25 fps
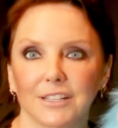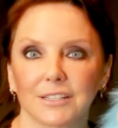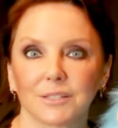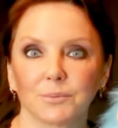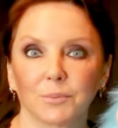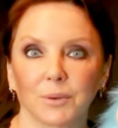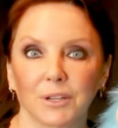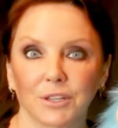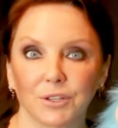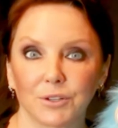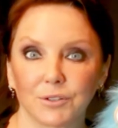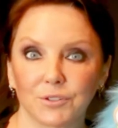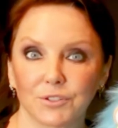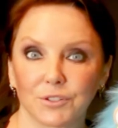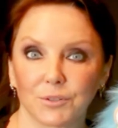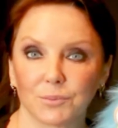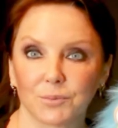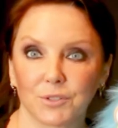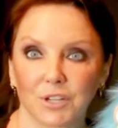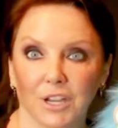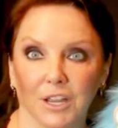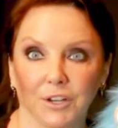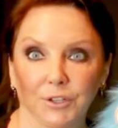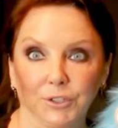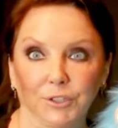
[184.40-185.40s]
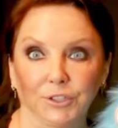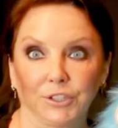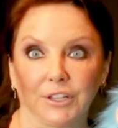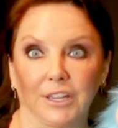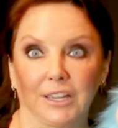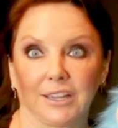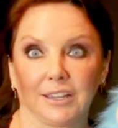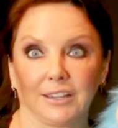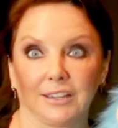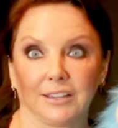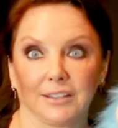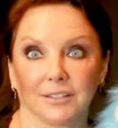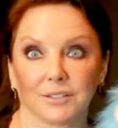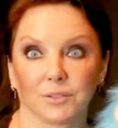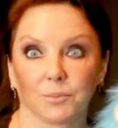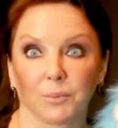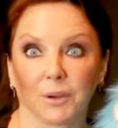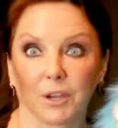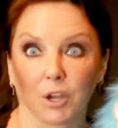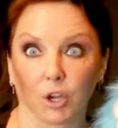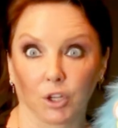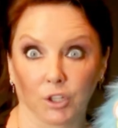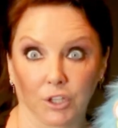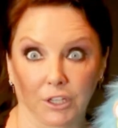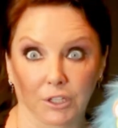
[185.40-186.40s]
Kids, my YouTube channel and
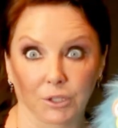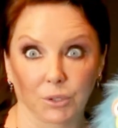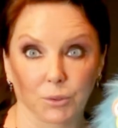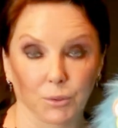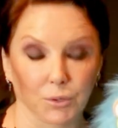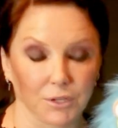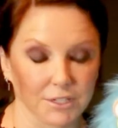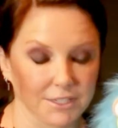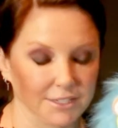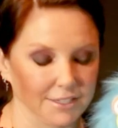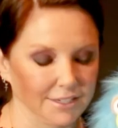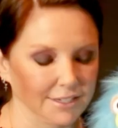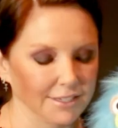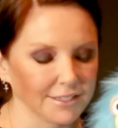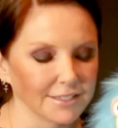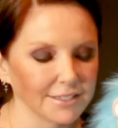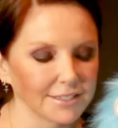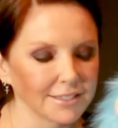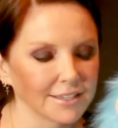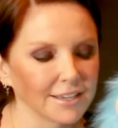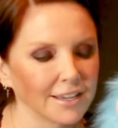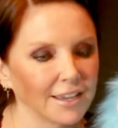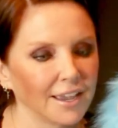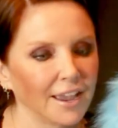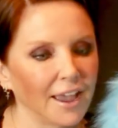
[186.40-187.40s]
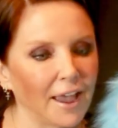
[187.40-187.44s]
my online courses,